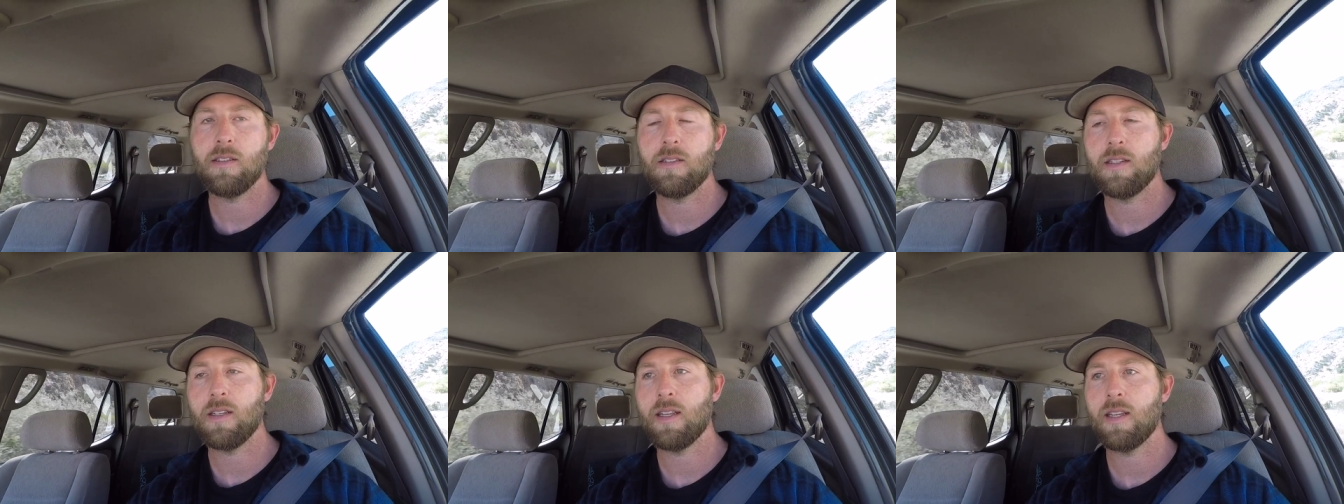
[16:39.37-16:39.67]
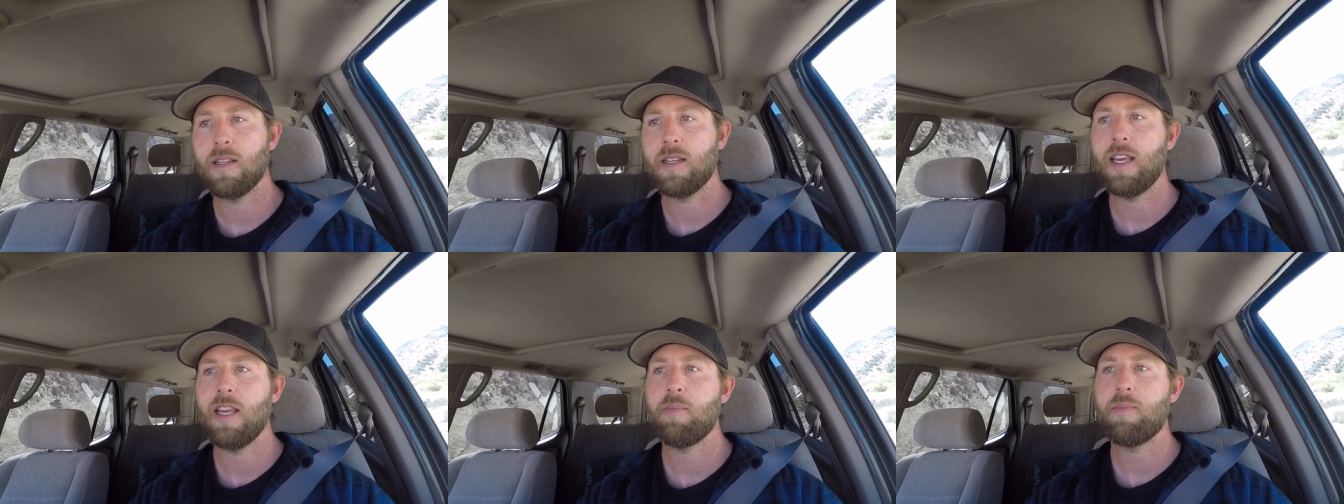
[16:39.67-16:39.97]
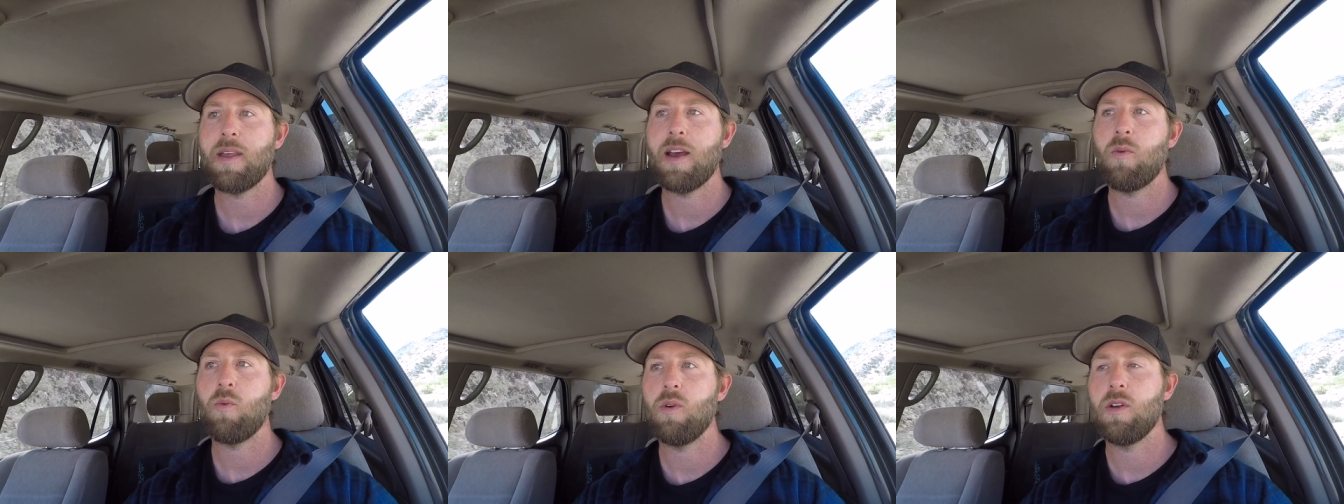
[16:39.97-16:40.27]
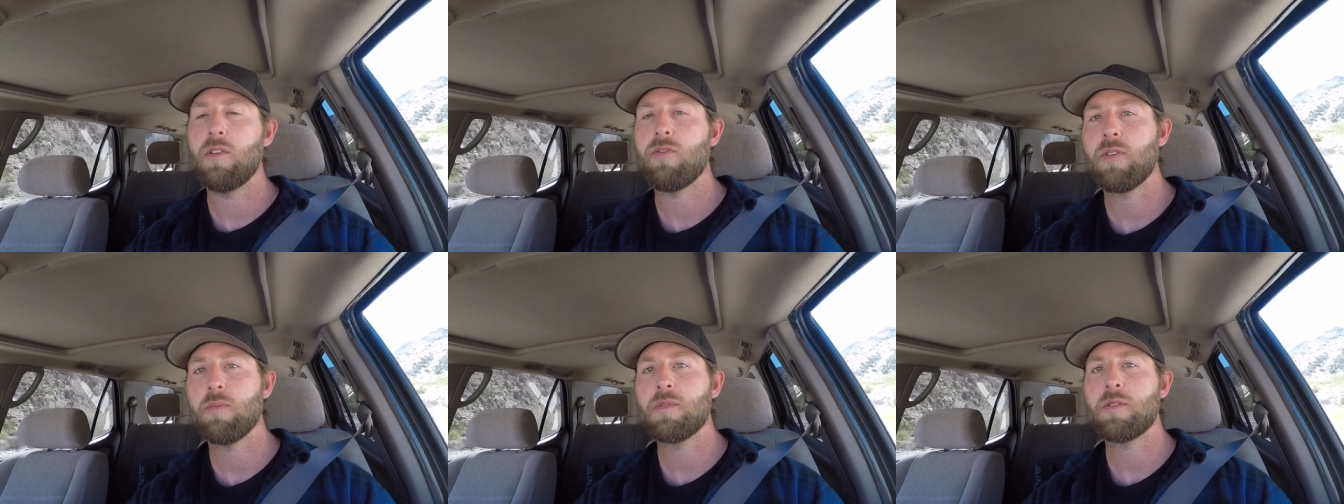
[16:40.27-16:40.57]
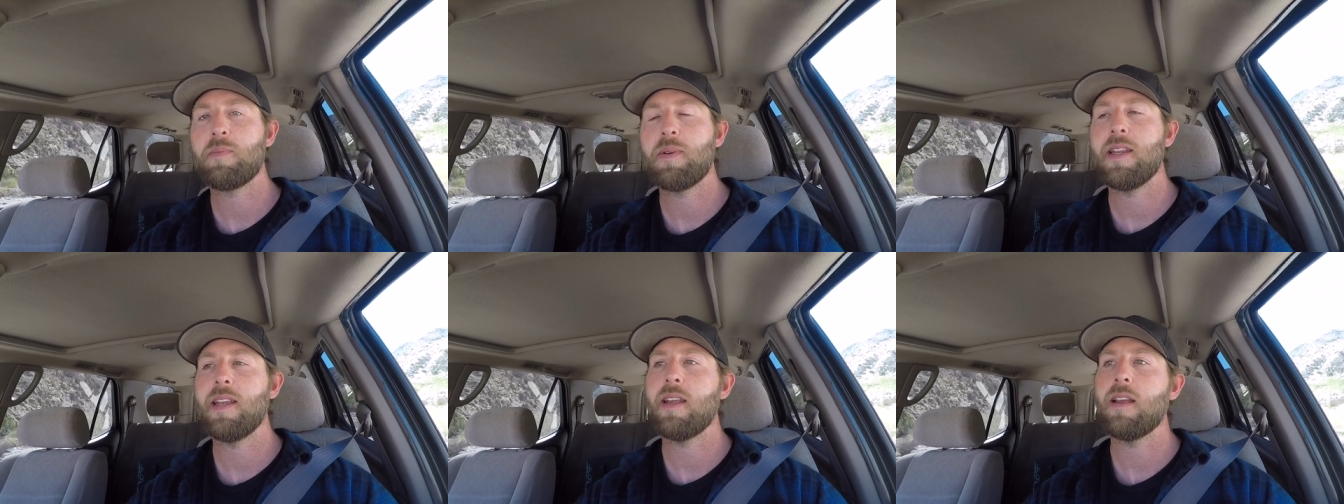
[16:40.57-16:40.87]
to keep that wheel from
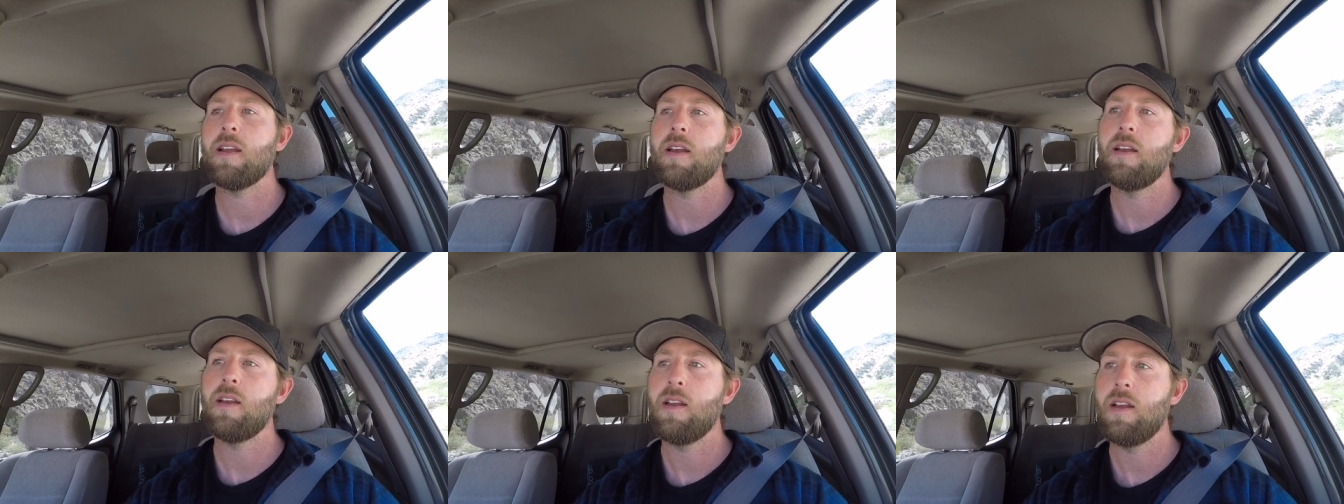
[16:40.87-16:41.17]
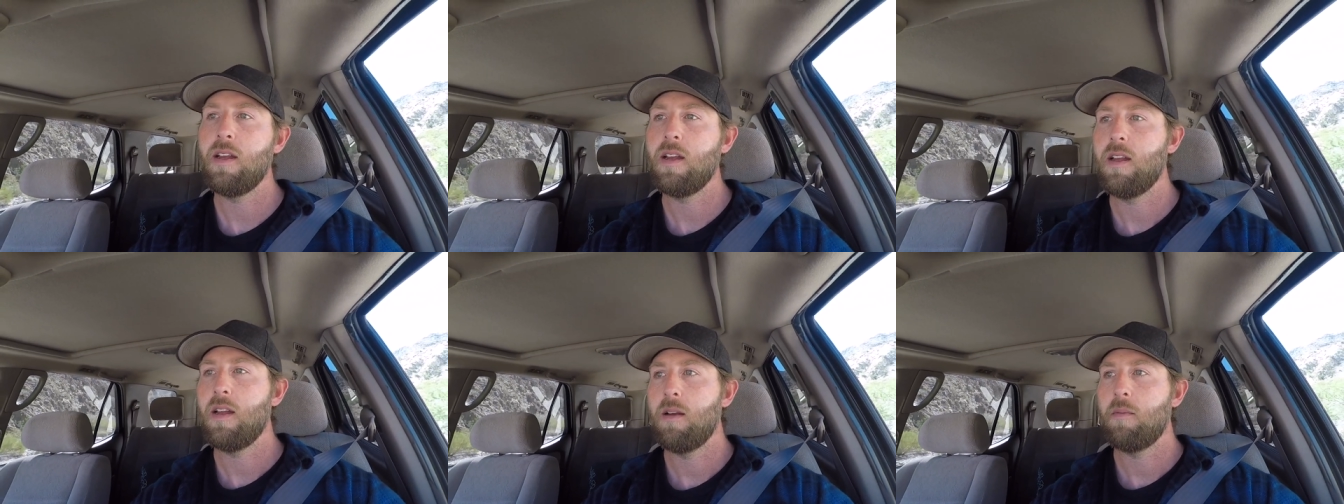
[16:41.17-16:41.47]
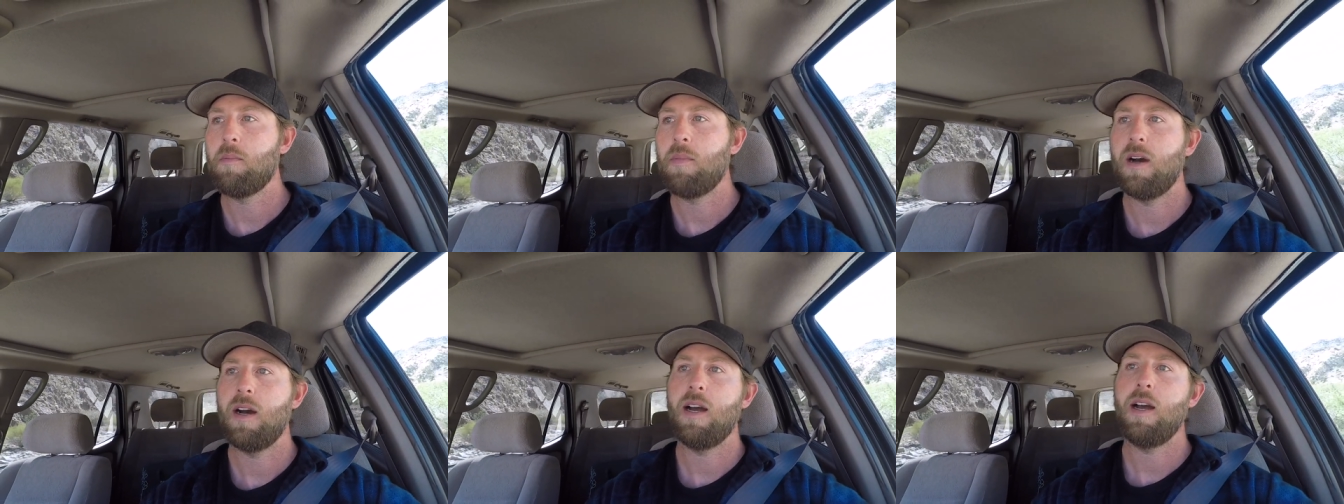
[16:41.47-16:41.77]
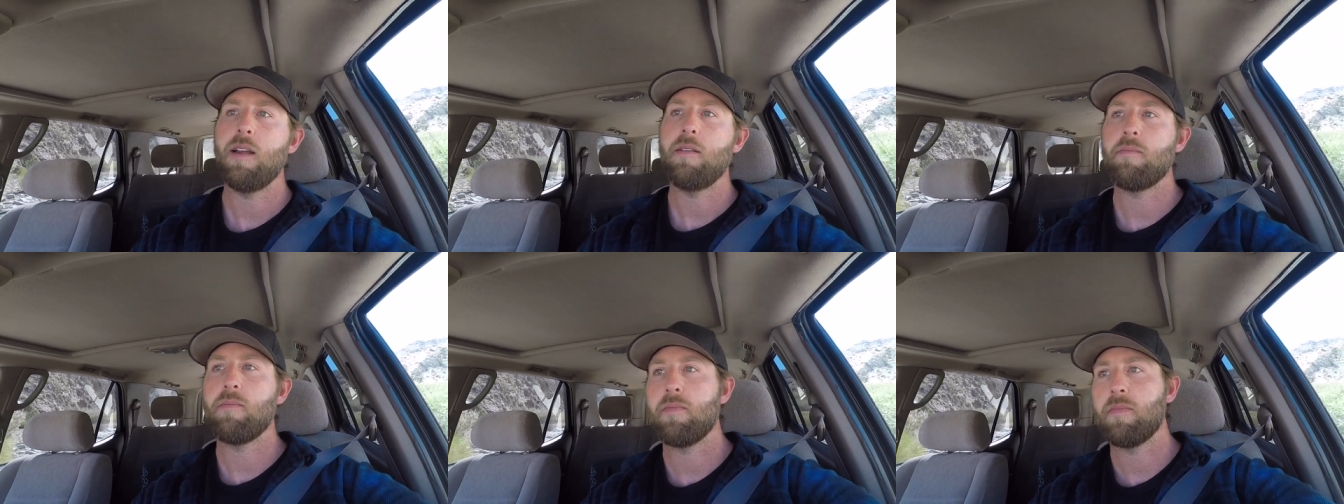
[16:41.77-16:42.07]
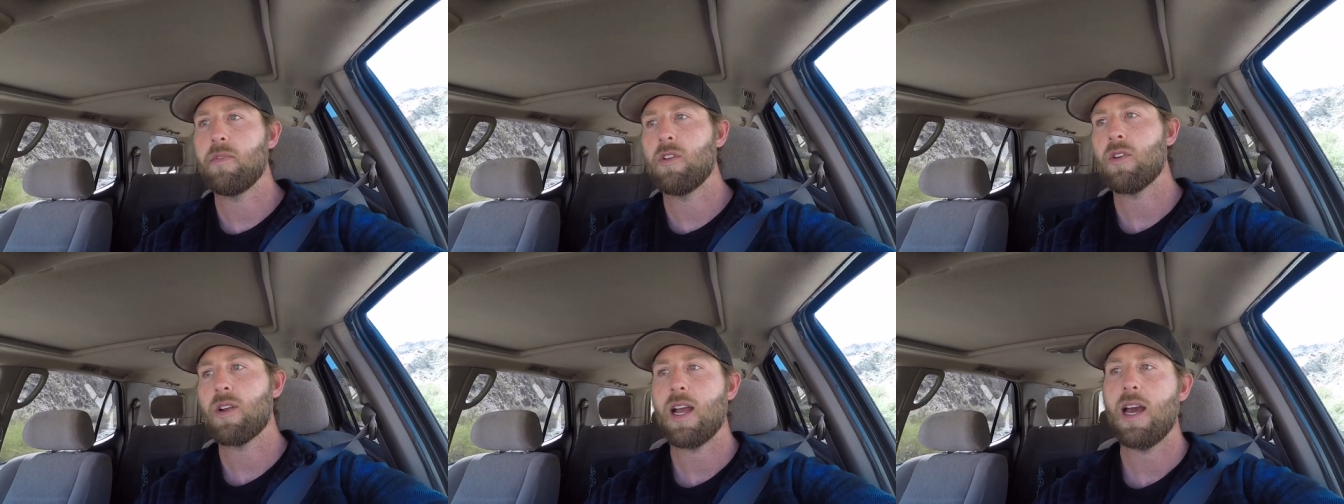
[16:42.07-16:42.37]
spinning, but
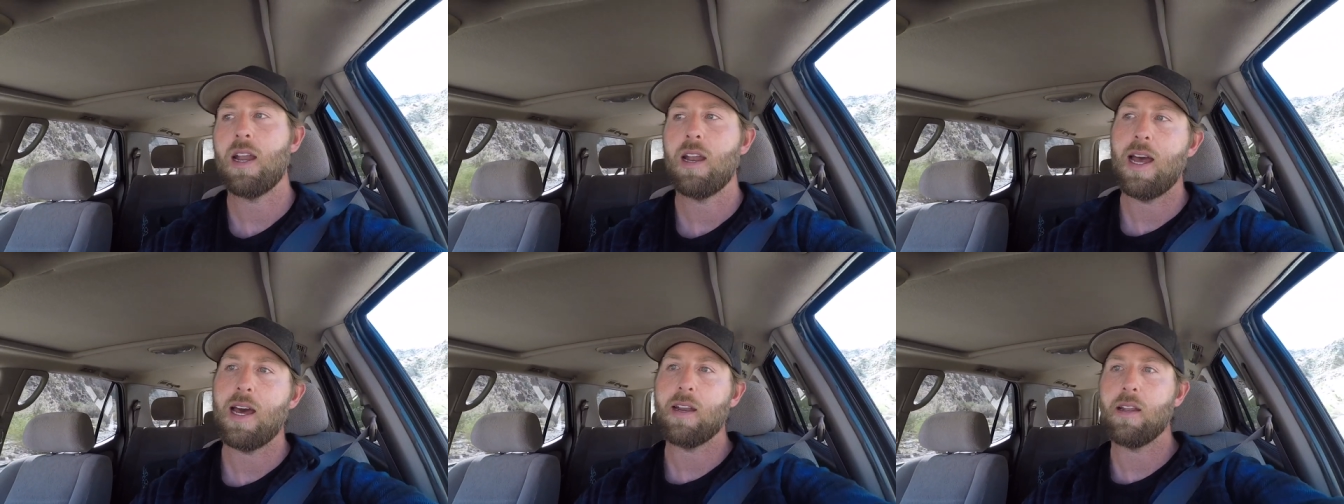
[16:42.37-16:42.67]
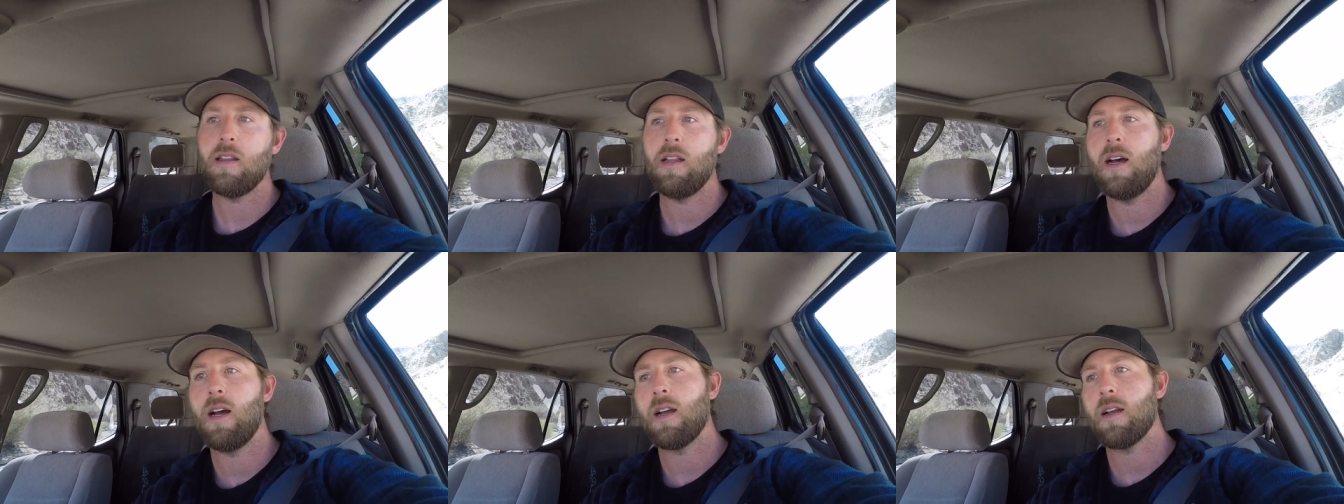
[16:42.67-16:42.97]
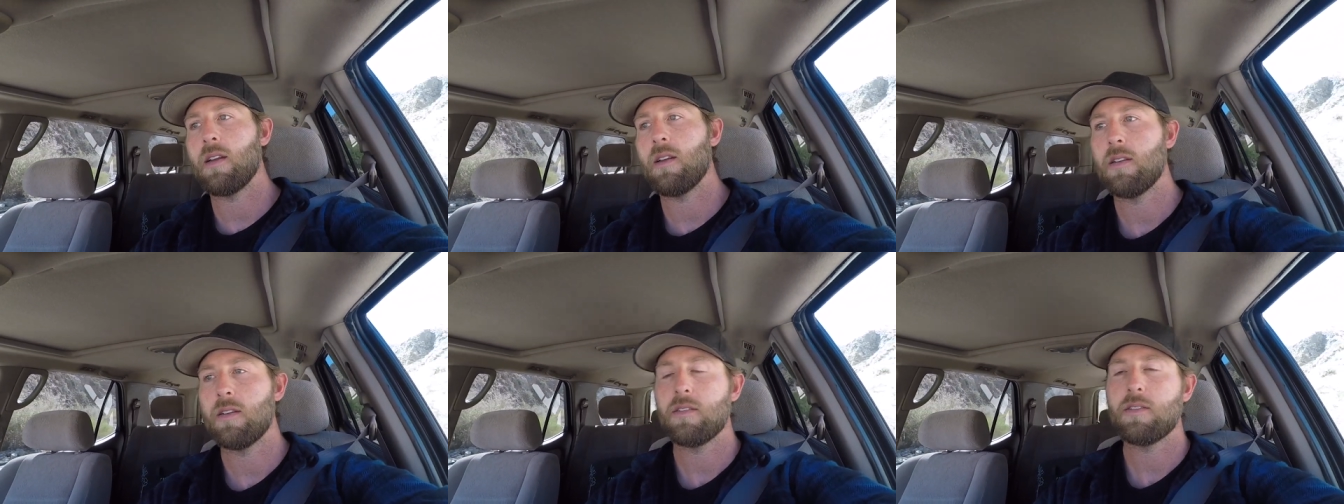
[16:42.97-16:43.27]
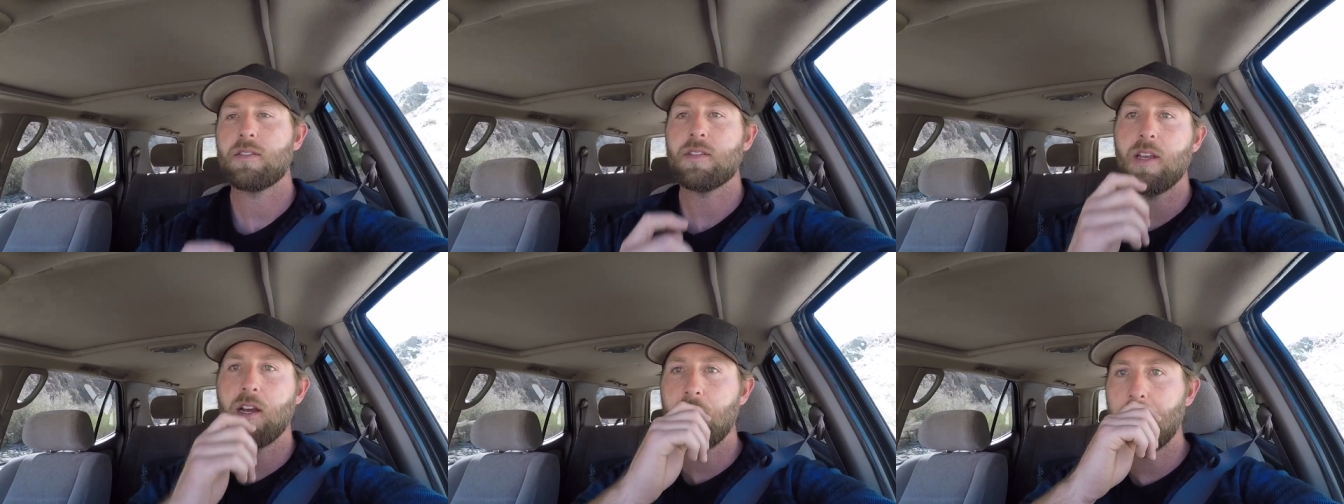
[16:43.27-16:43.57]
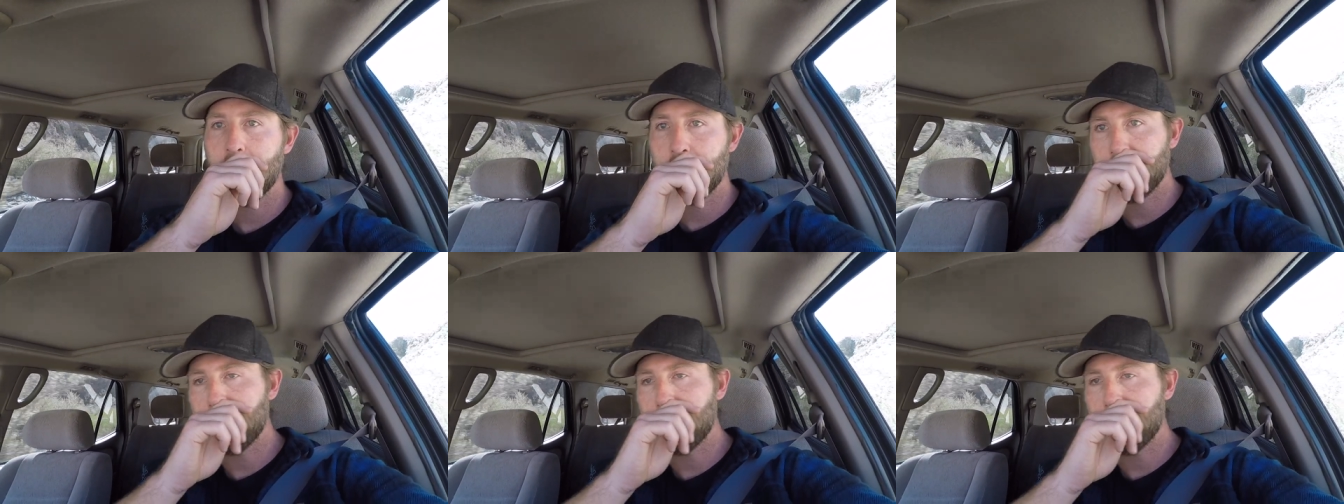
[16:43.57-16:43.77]
you're kind of out of luck. So